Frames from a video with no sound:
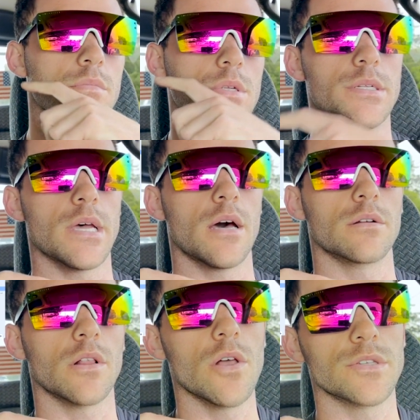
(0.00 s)
the town
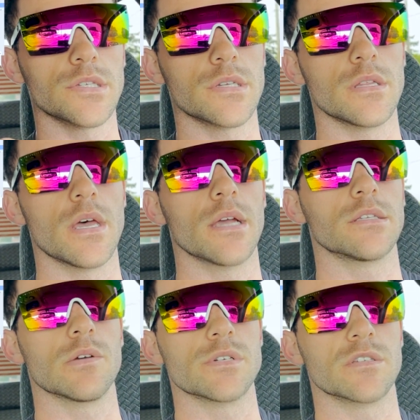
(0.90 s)
closest to the
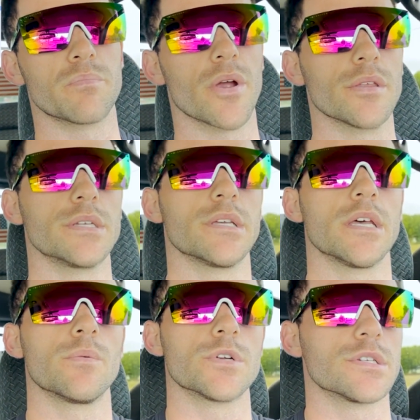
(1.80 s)
exit, which is
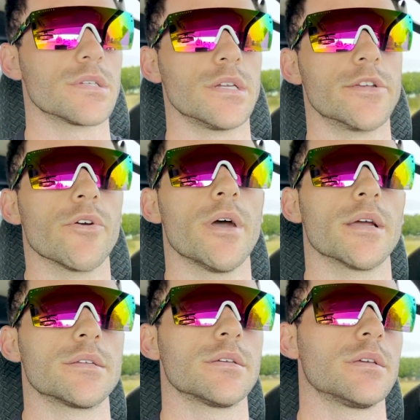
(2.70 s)
Burlington, which is
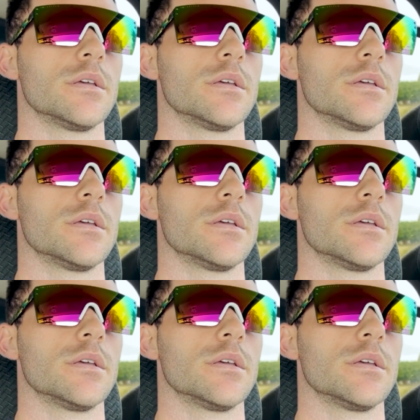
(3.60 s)
incorrect.